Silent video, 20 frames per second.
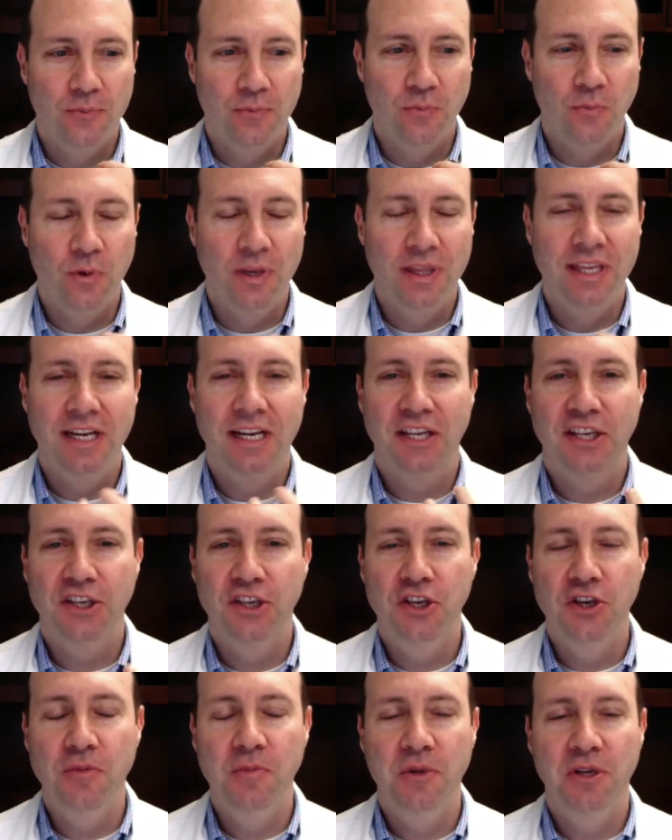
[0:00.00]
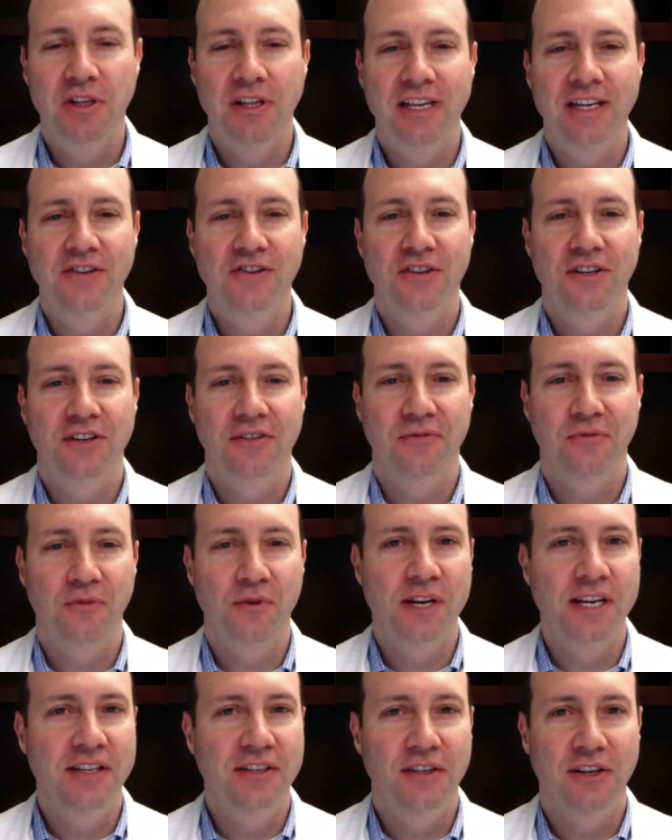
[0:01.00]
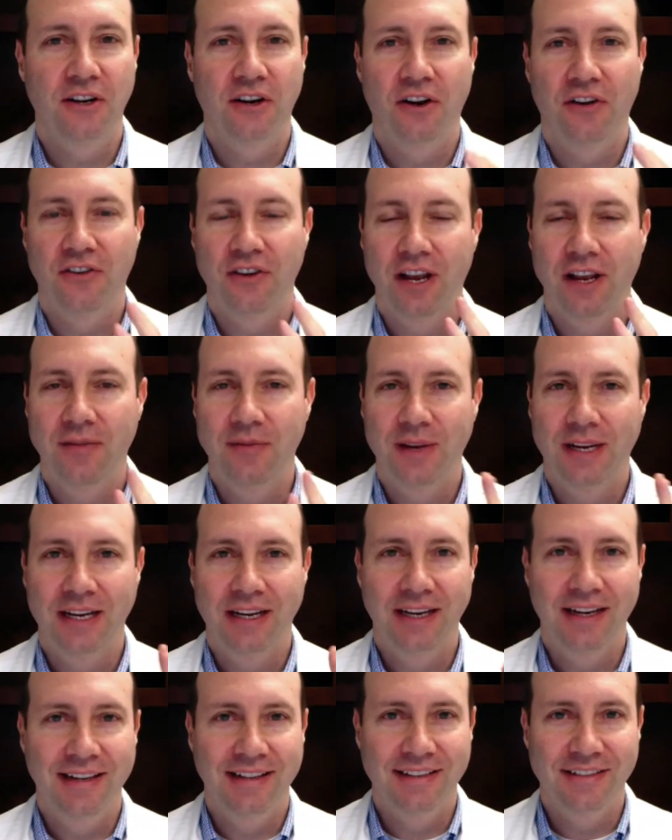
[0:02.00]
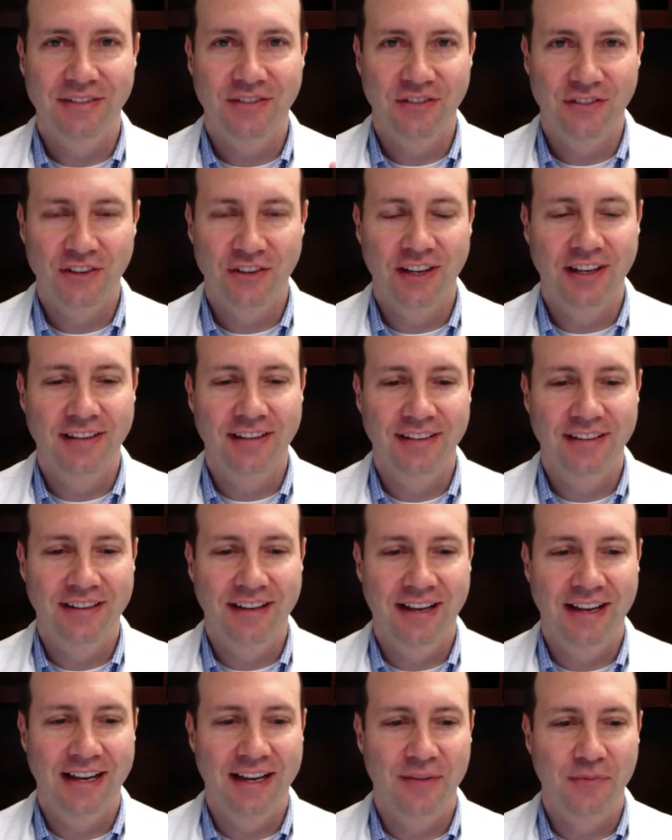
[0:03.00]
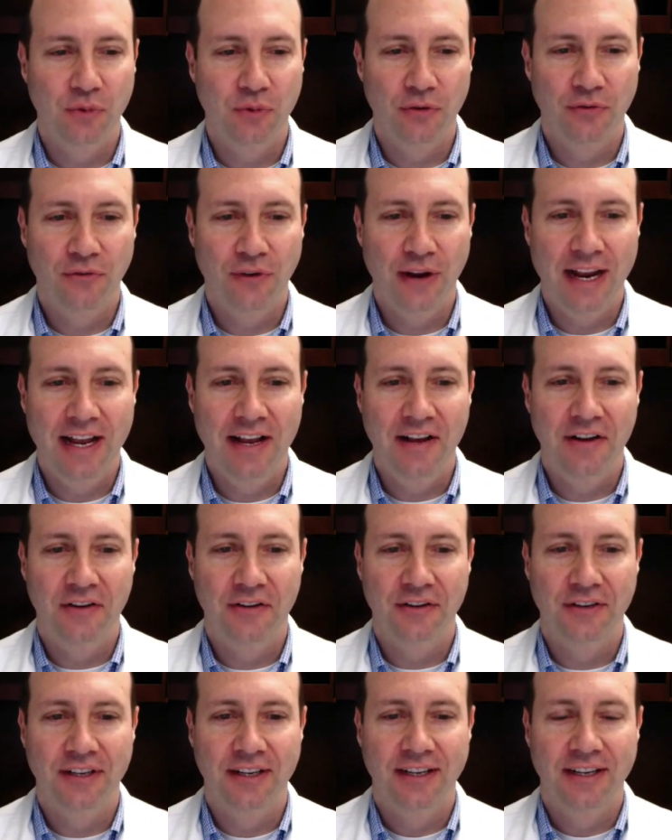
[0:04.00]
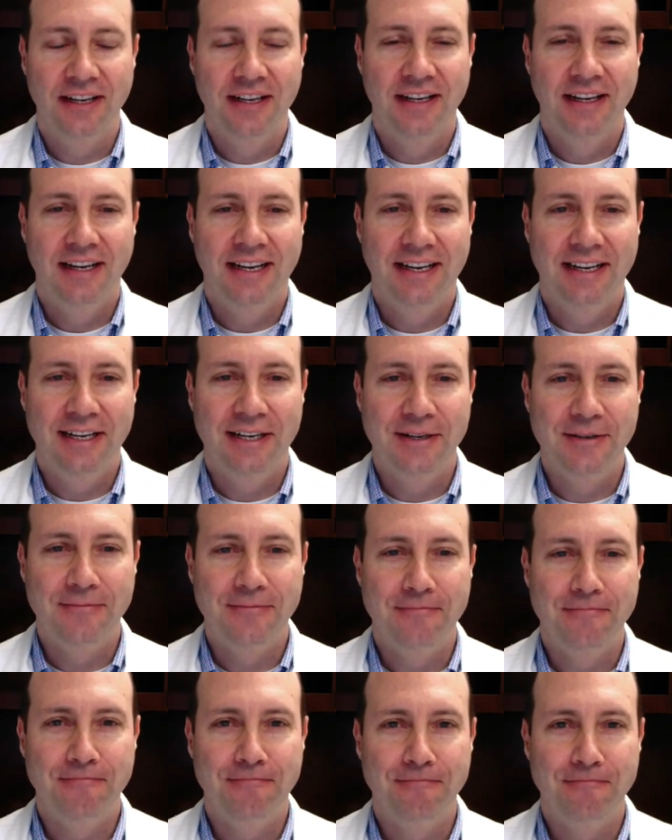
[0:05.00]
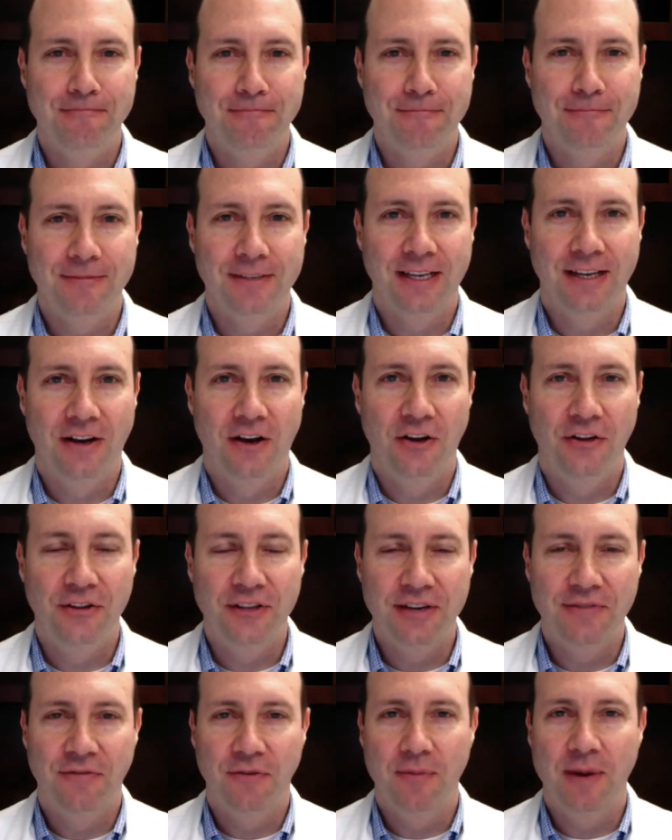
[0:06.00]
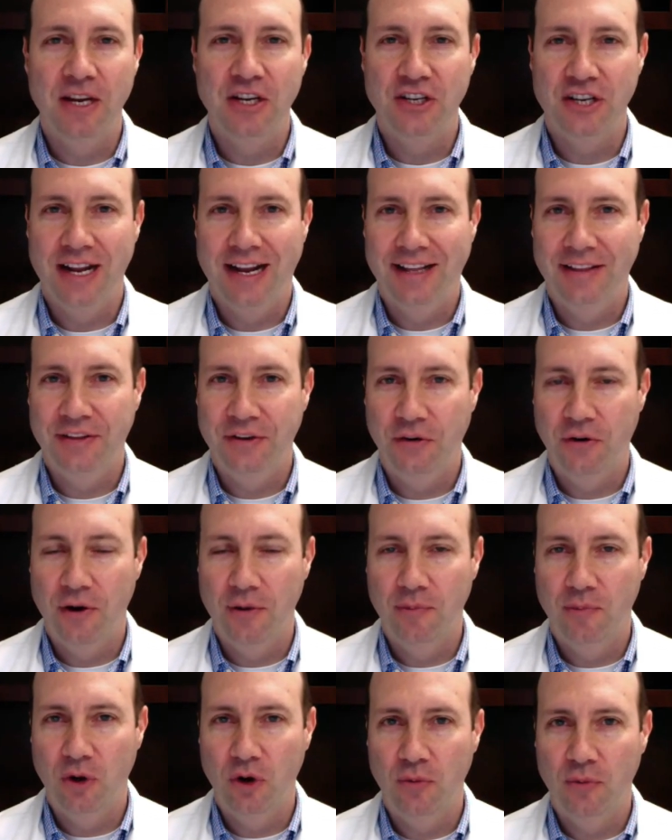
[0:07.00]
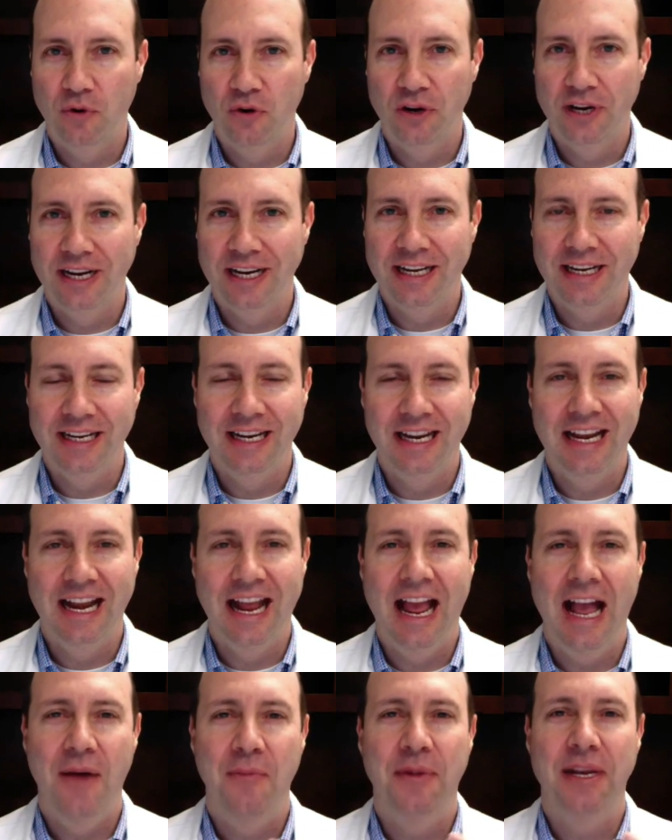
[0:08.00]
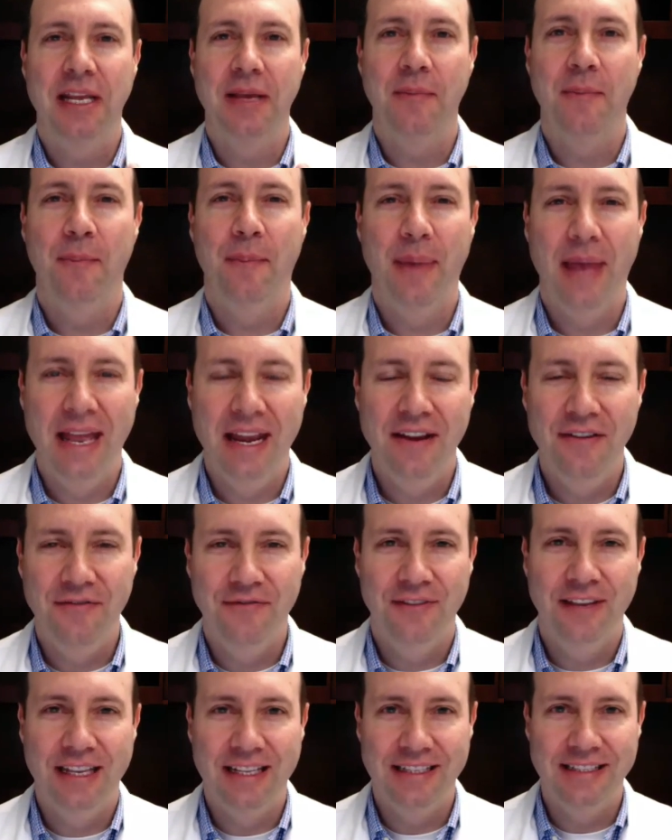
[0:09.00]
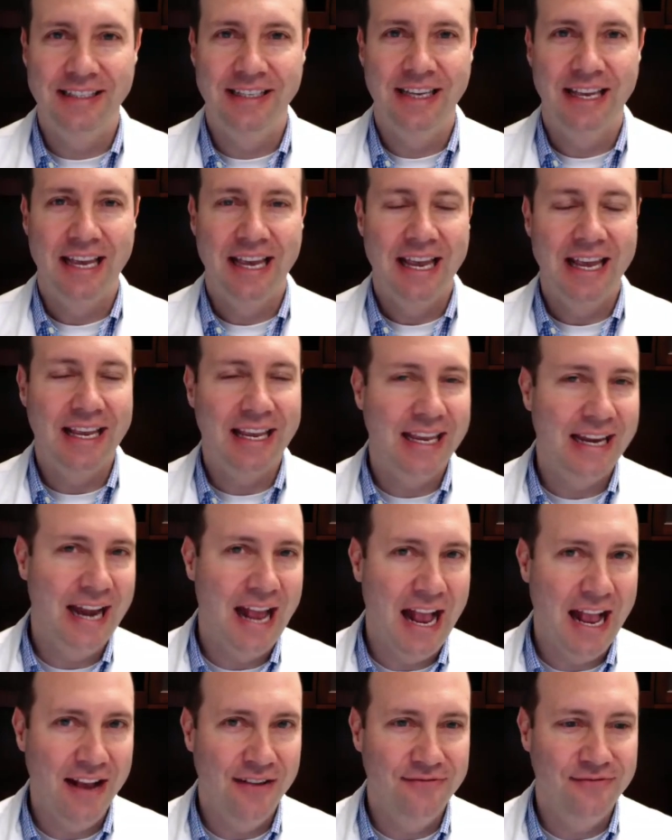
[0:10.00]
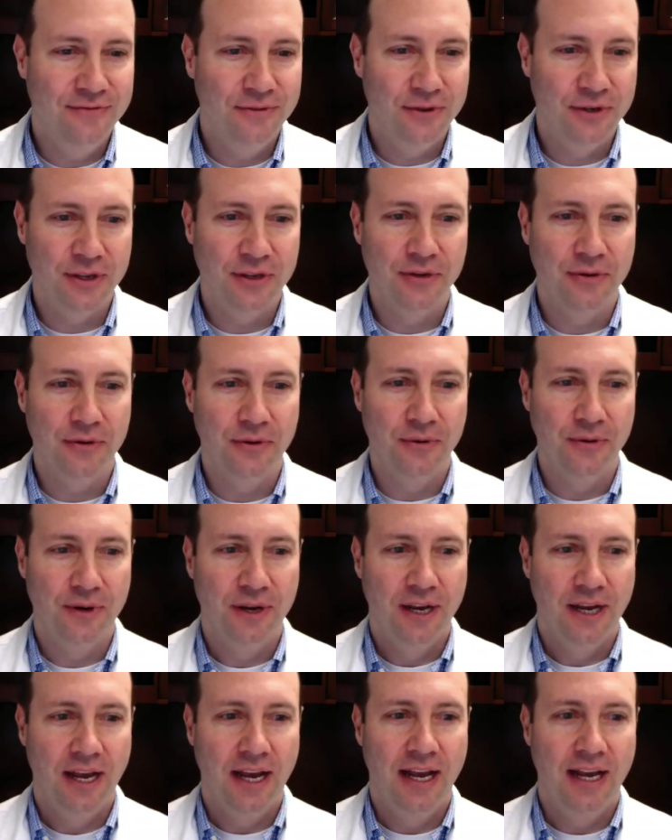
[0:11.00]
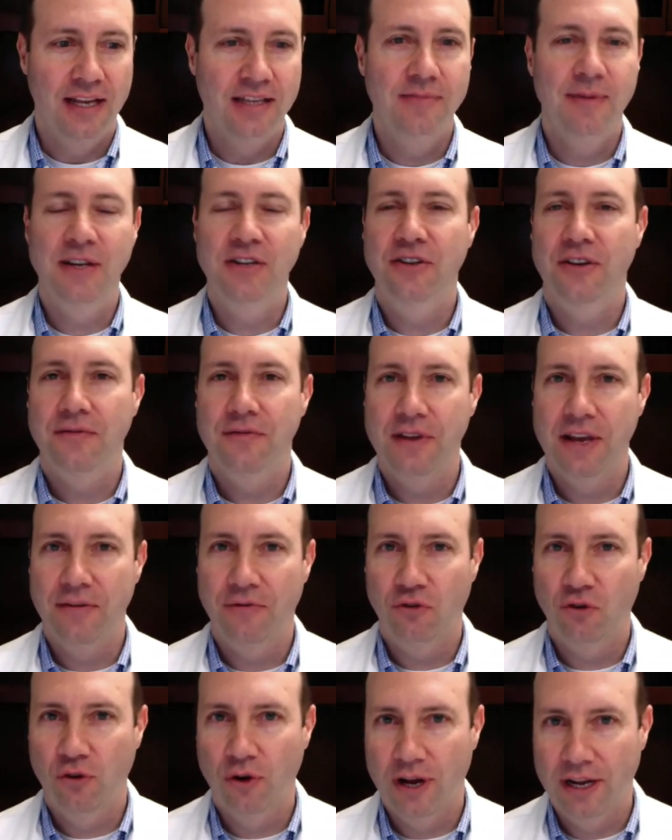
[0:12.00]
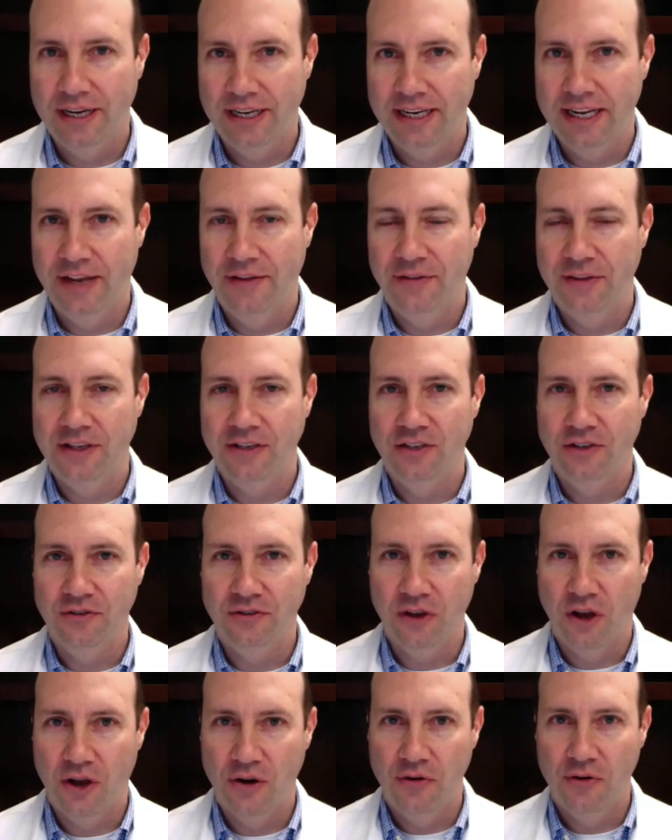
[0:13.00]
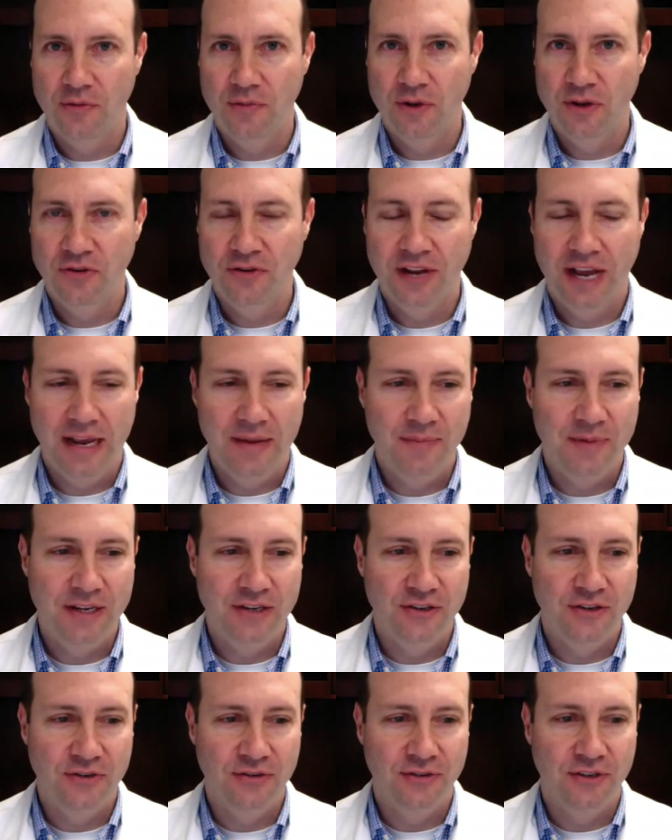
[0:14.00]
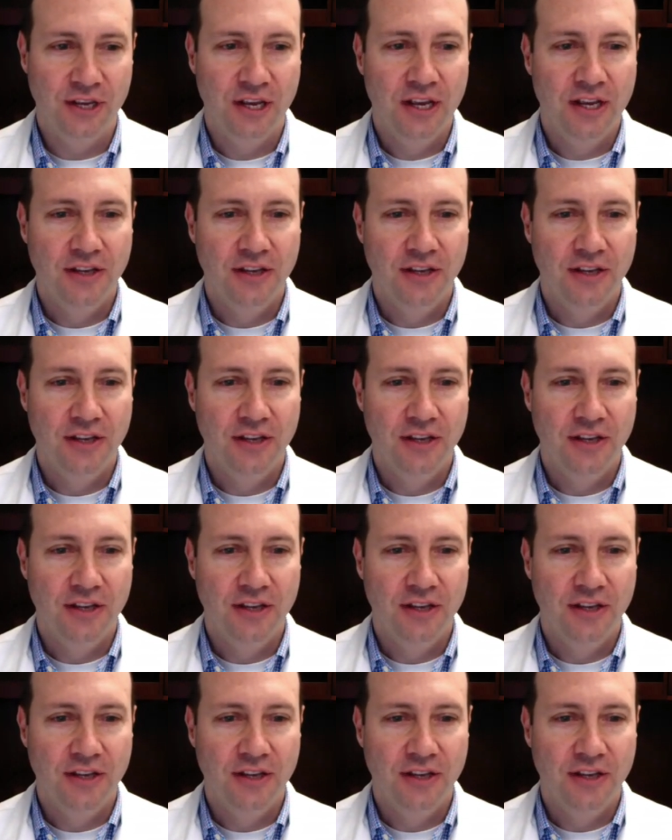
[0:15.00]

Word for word: with an accumulation of research, I mean, it is just uh, profound um, all the information out there on berberine and, and how many benefits it can have for you, uh, especially if you have chronic health issues, autoimmune type issues.